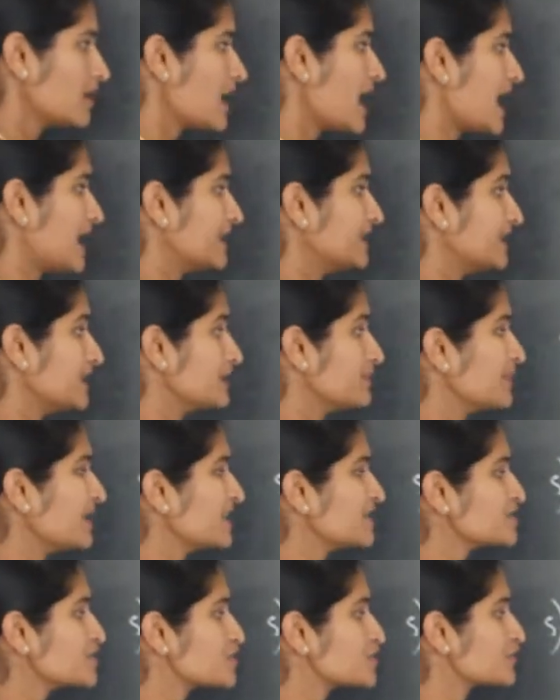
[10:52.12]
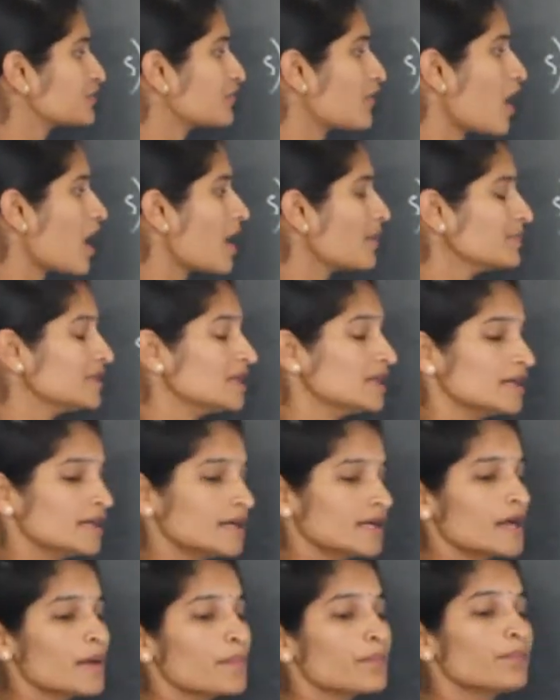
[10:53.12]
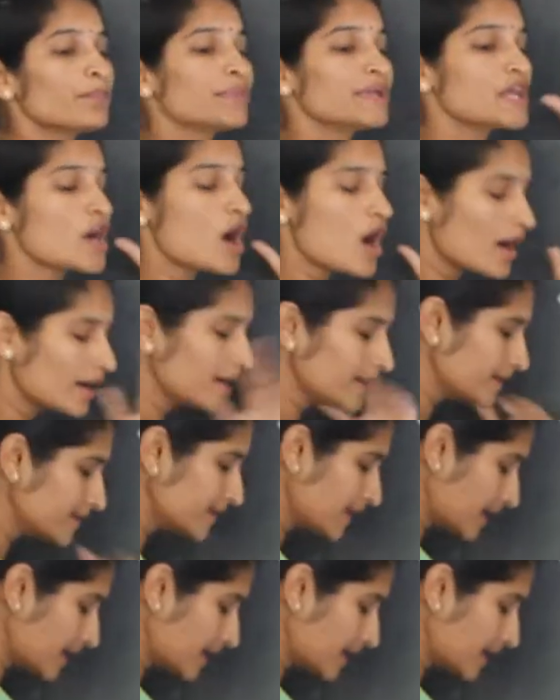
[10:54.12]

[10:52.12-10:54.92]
And the image is formed beyond